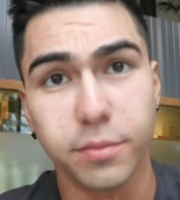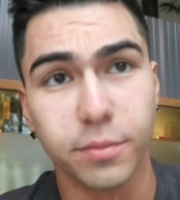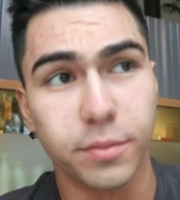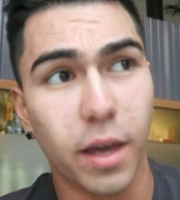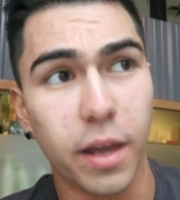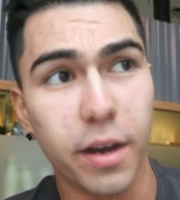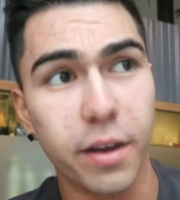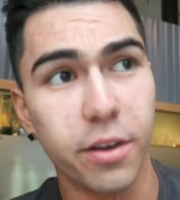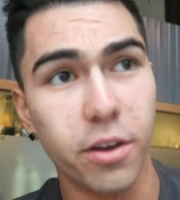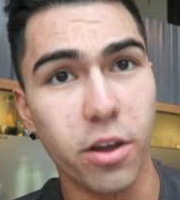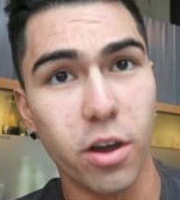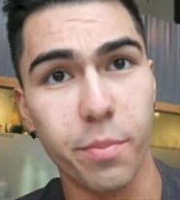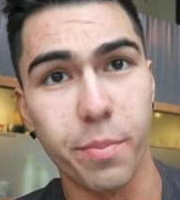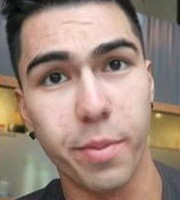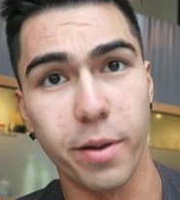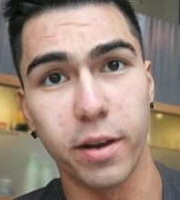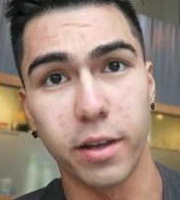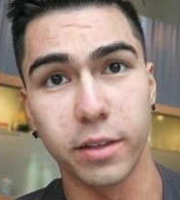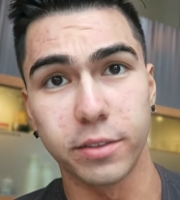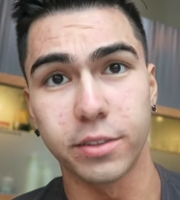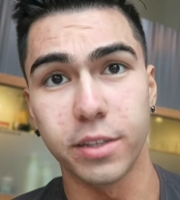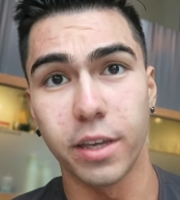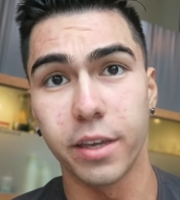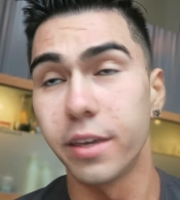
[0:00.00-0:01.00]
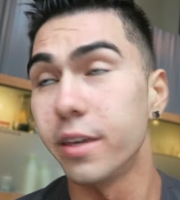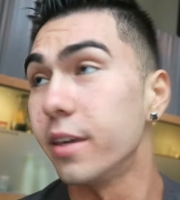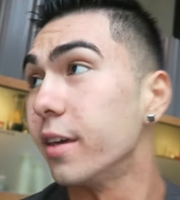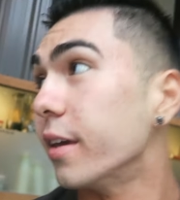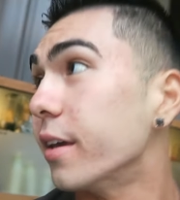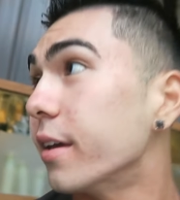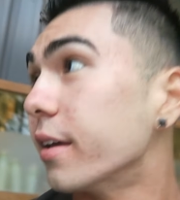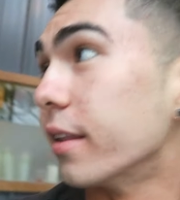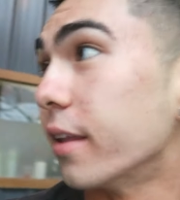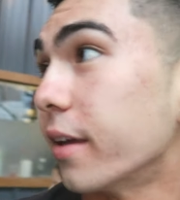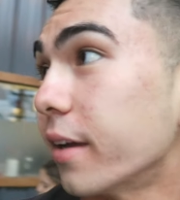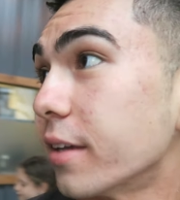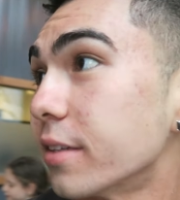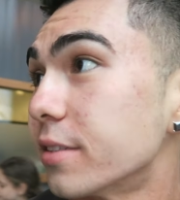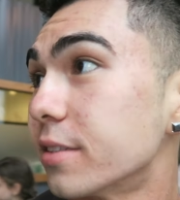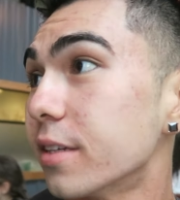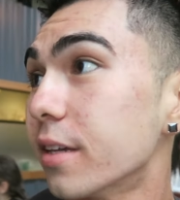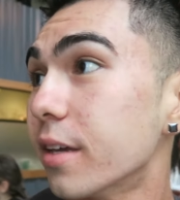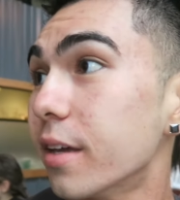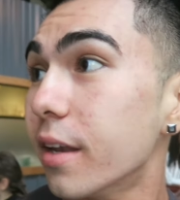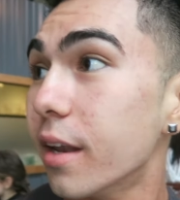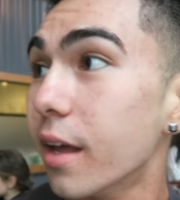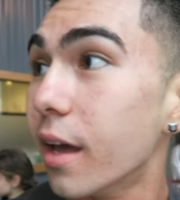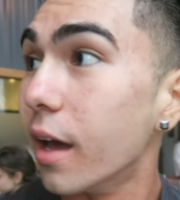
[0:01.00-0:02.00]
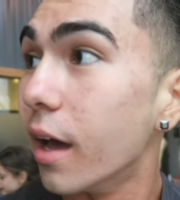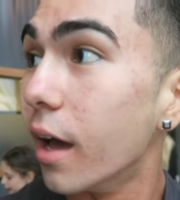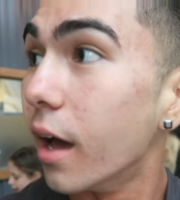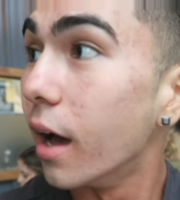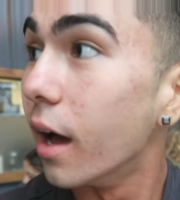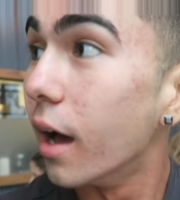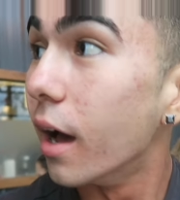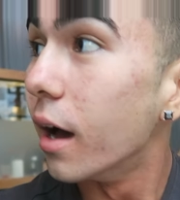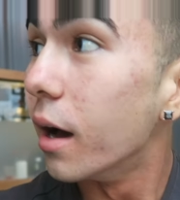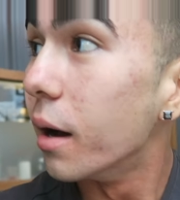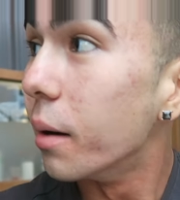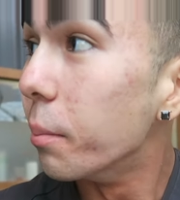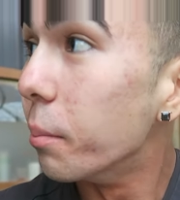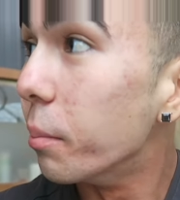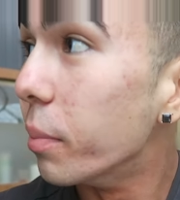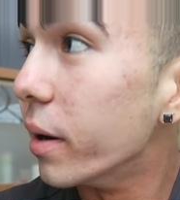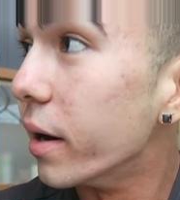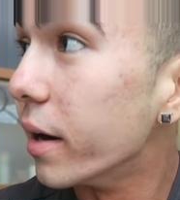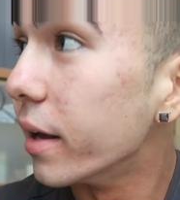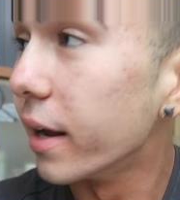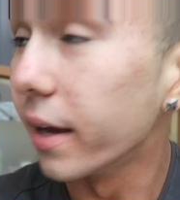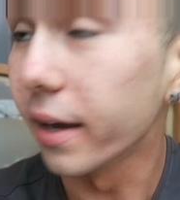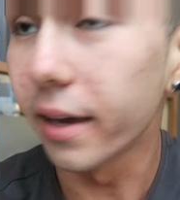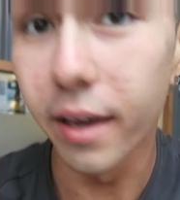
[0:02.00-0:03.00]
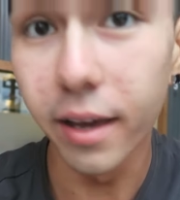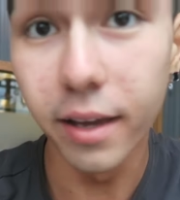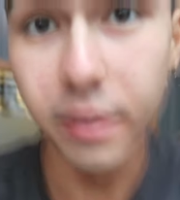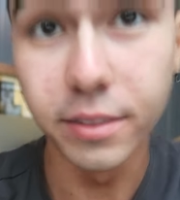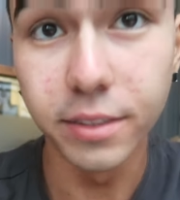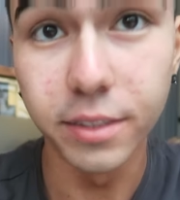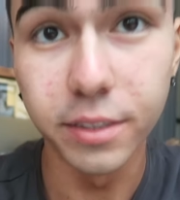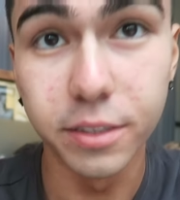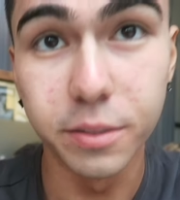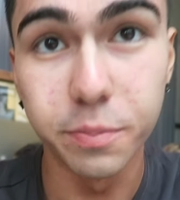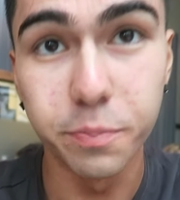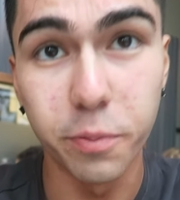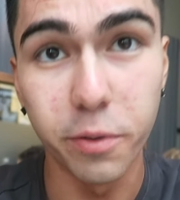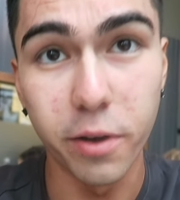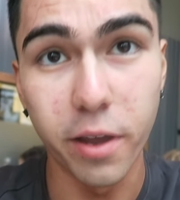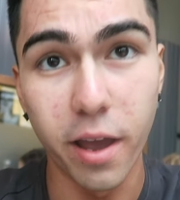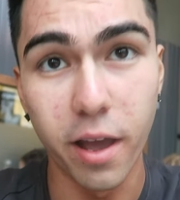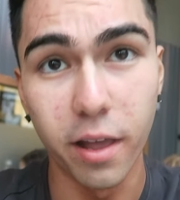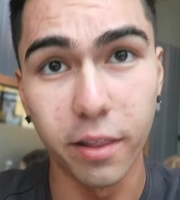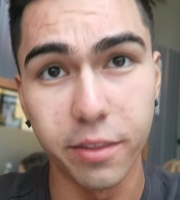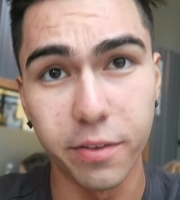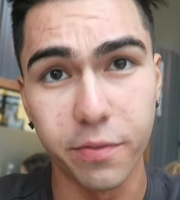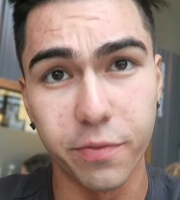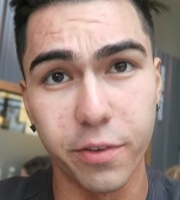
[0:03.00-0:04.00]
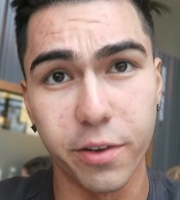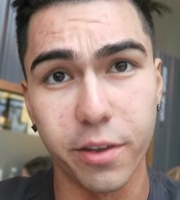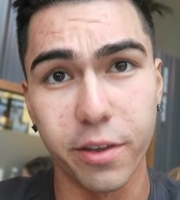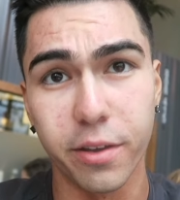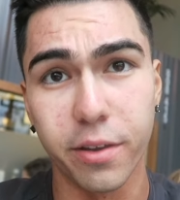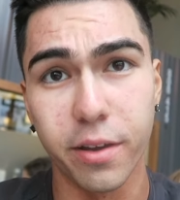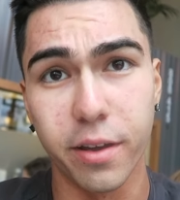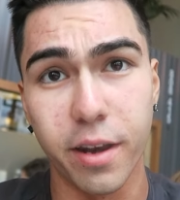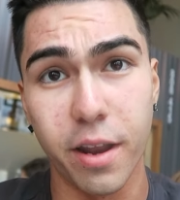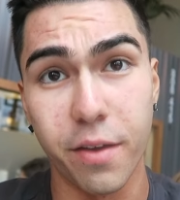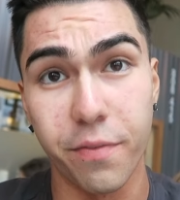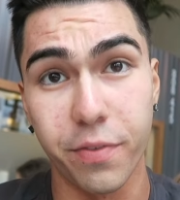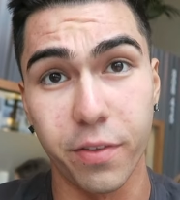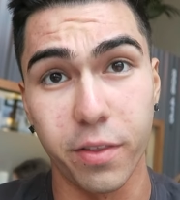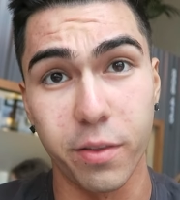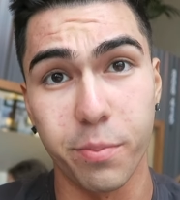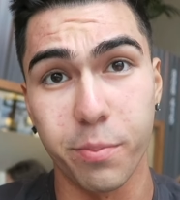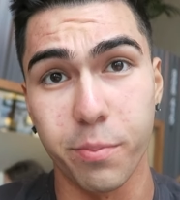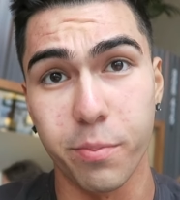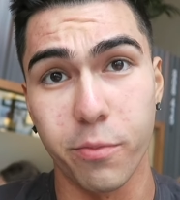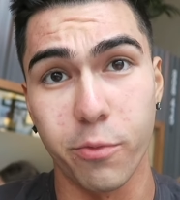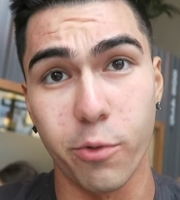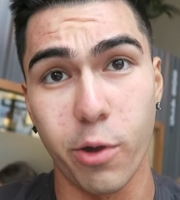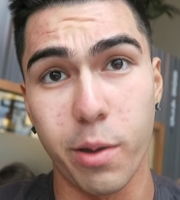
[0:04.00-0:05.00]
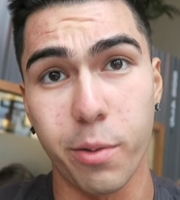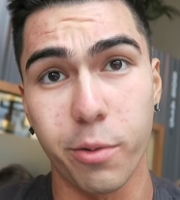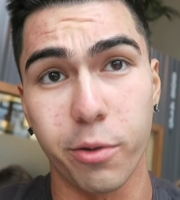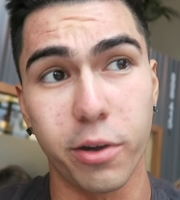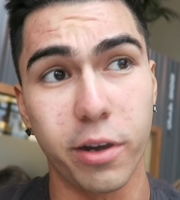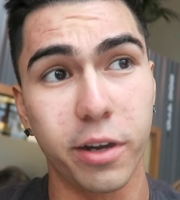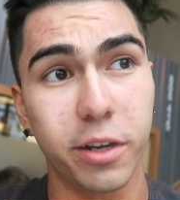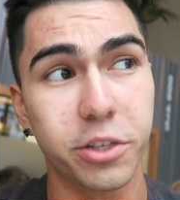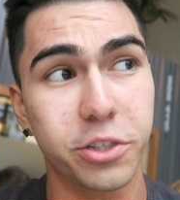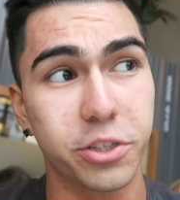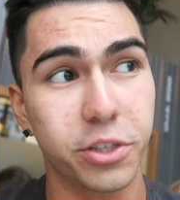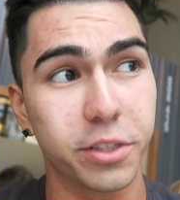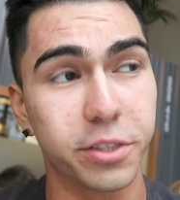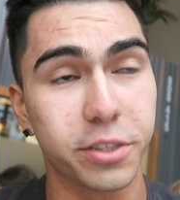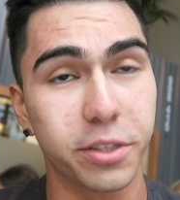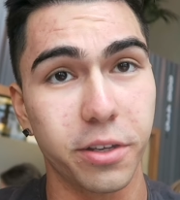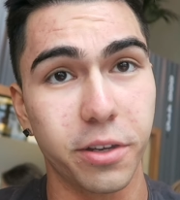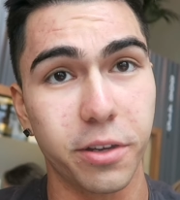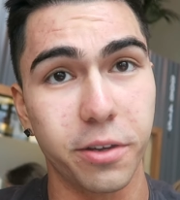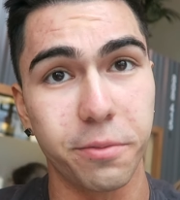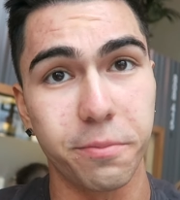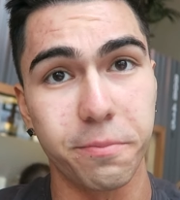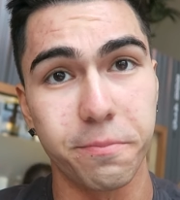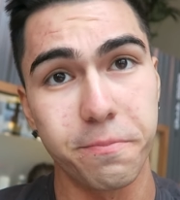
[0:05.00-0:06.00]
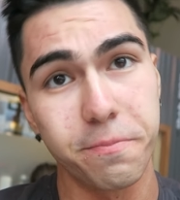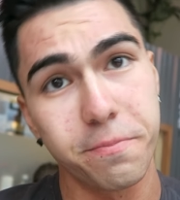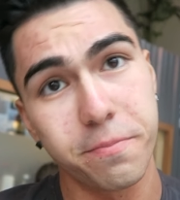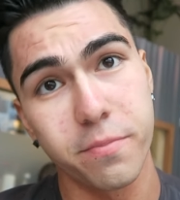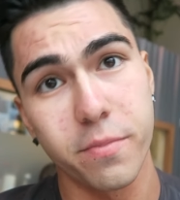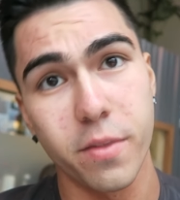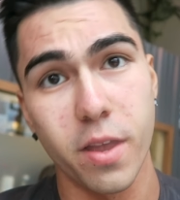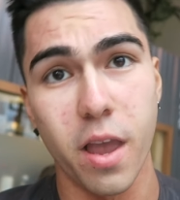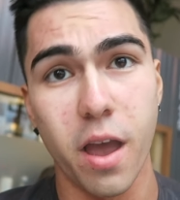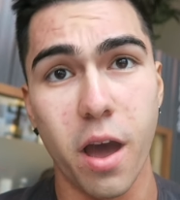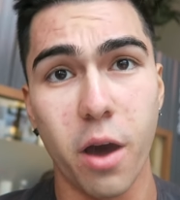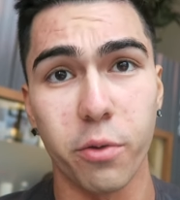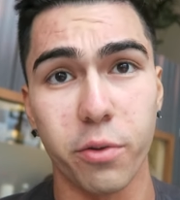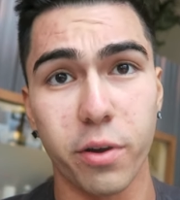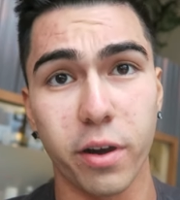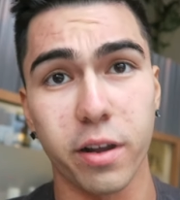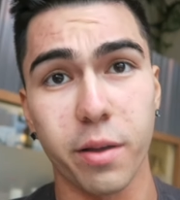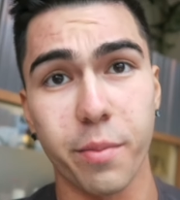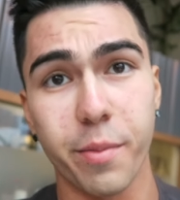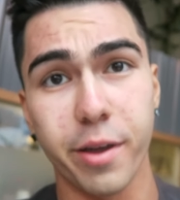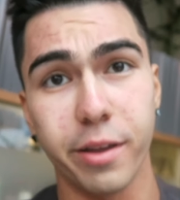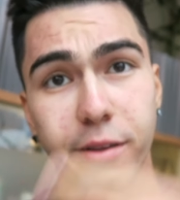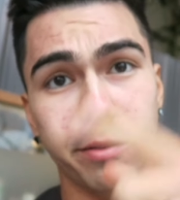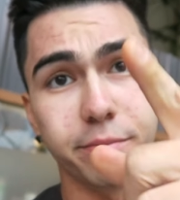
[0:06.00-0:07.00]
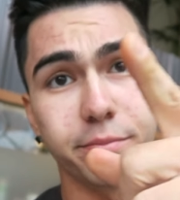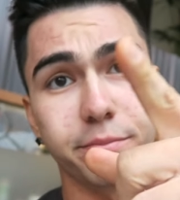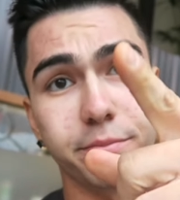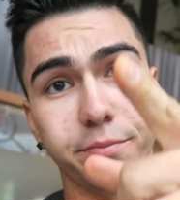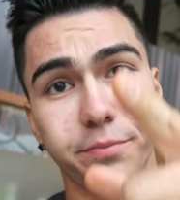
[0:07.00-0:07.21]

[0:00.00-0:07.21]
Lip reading: I didn't know about acai, like I said. But I guess it's pretty healthy for you and I feel way more energy, so I would recommend.